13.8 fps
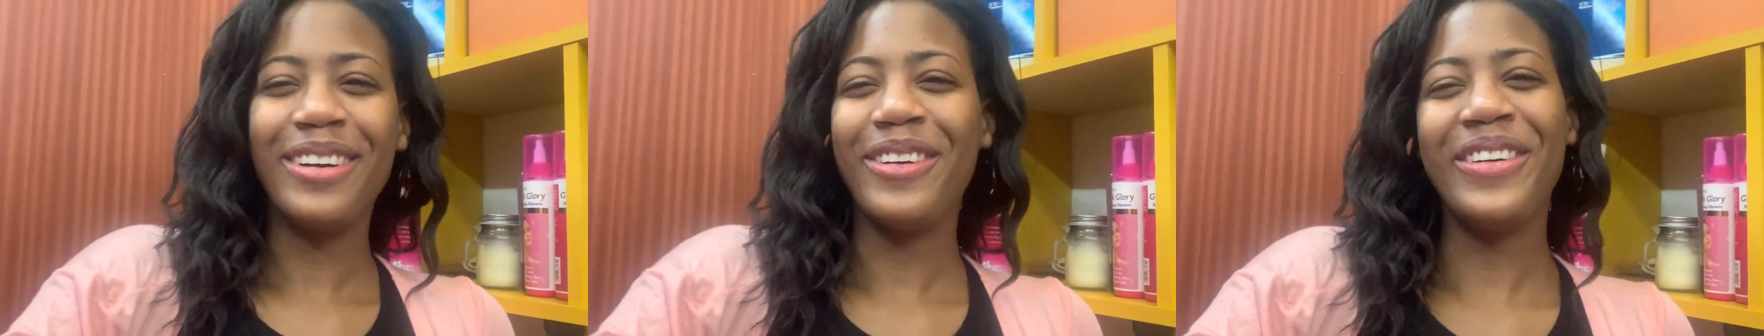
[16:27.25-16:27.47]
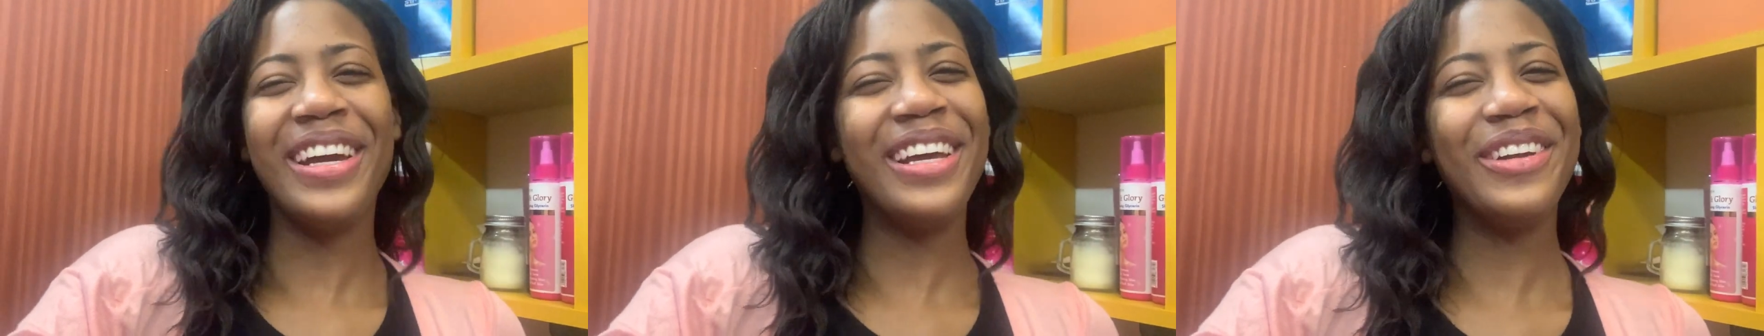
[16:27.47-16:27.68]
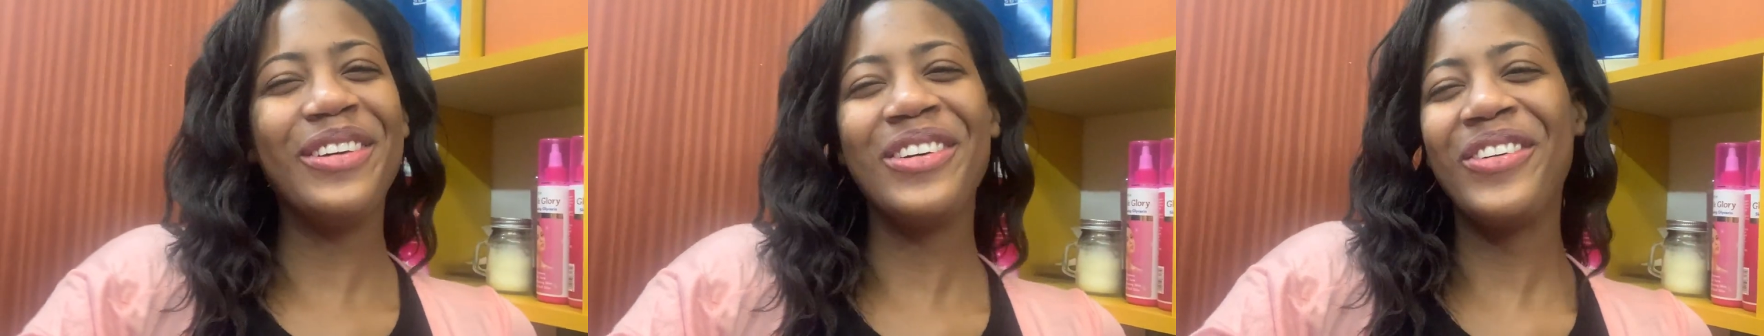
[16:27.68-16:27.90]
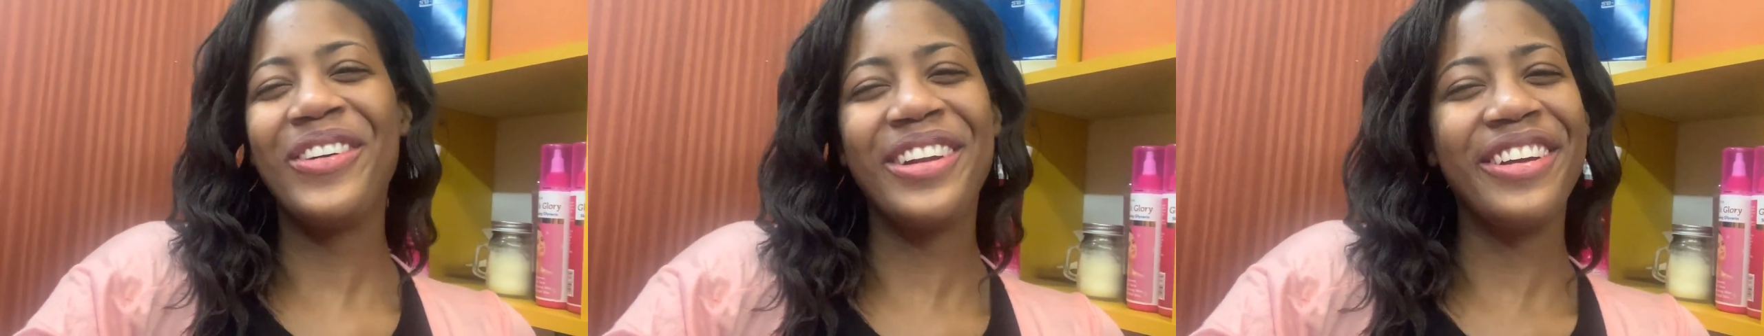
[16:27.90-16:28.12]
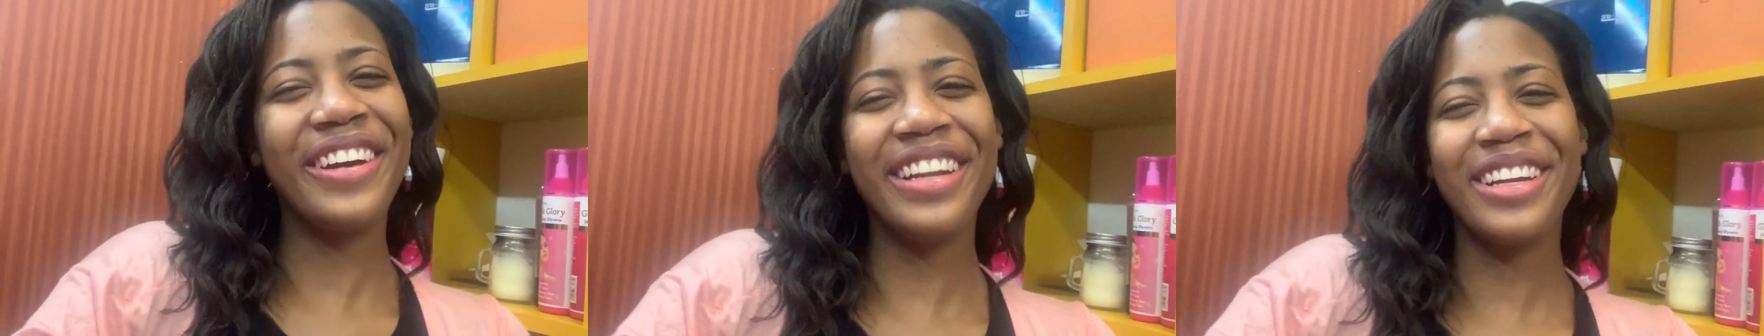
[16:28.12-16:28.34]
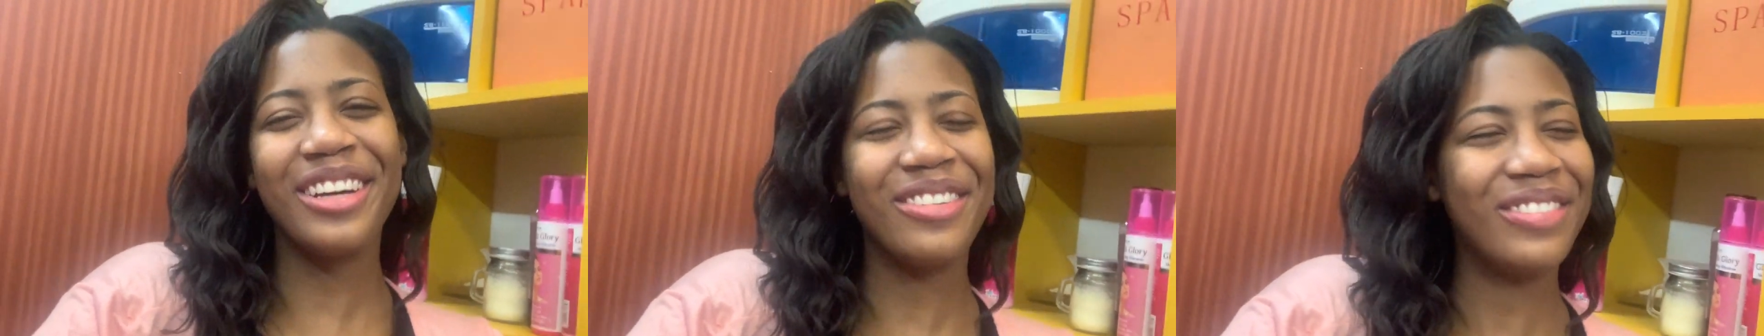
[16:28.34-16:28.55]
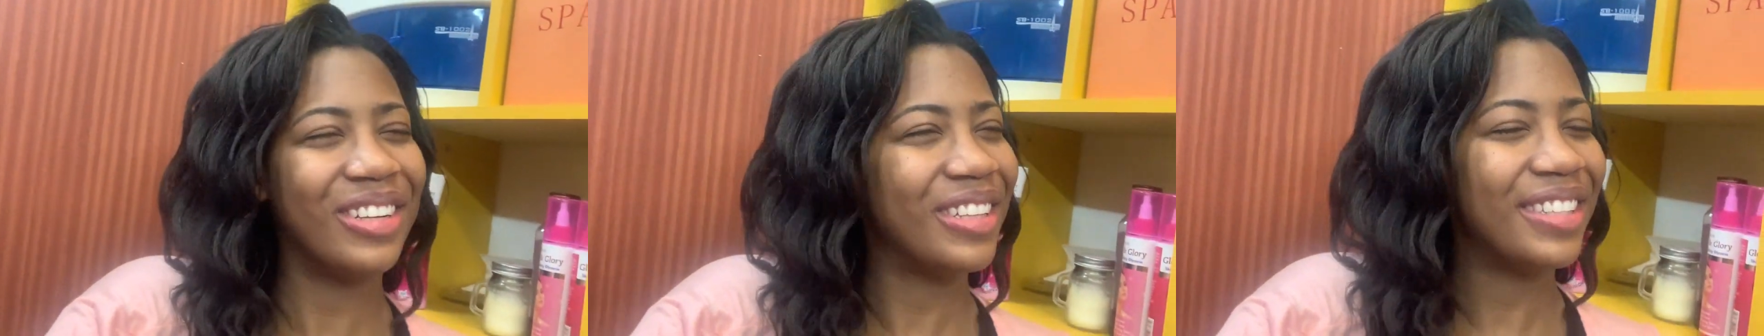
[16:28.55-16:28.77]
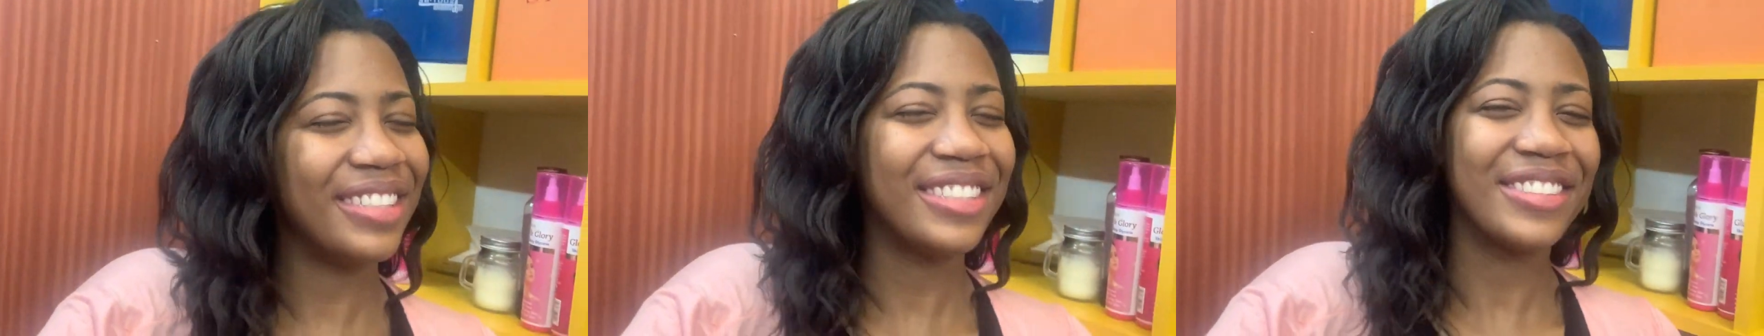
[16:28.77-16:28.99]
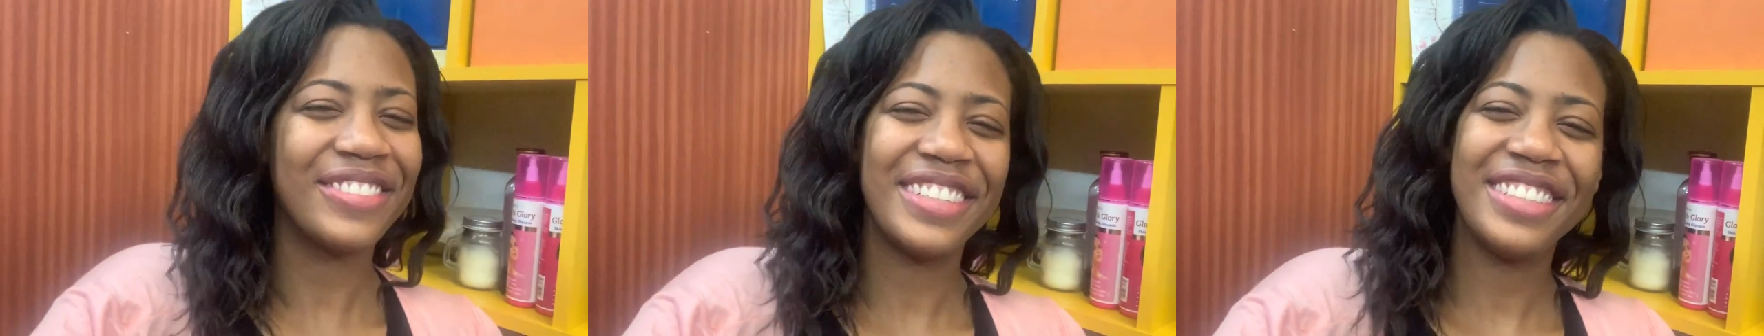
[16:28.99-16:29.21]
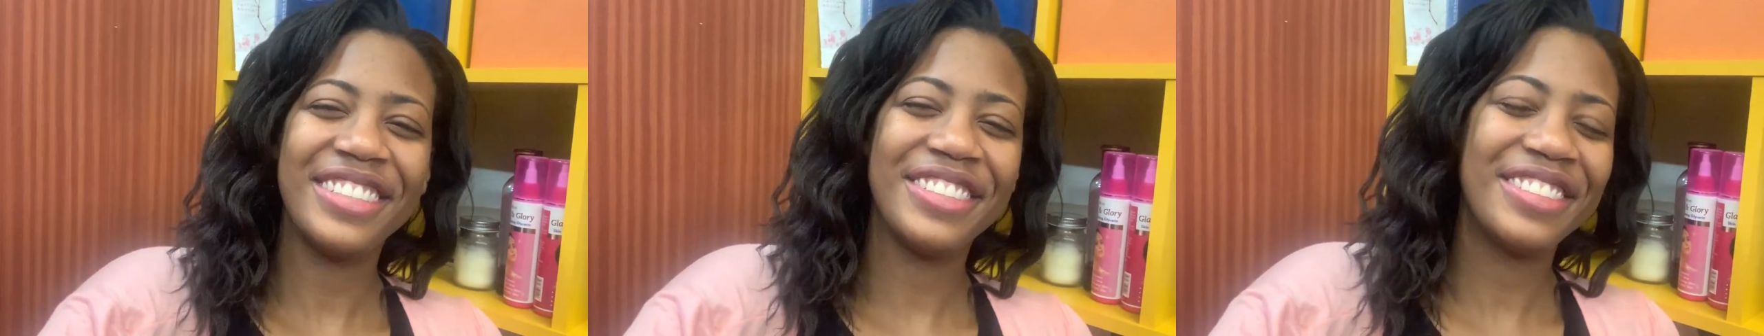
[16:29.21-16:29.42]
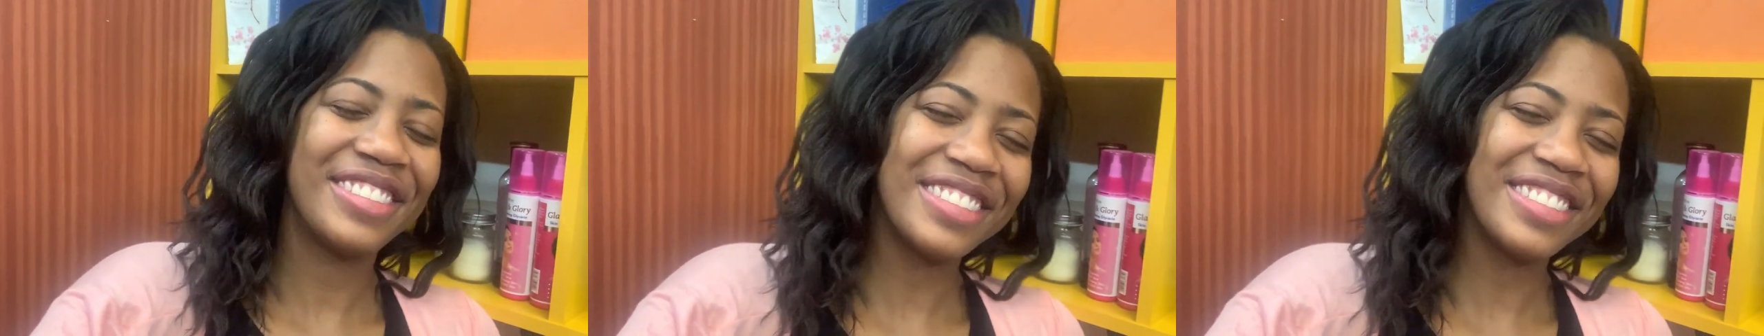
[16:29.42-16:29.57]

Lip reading: We ain't no critter and come all this way to,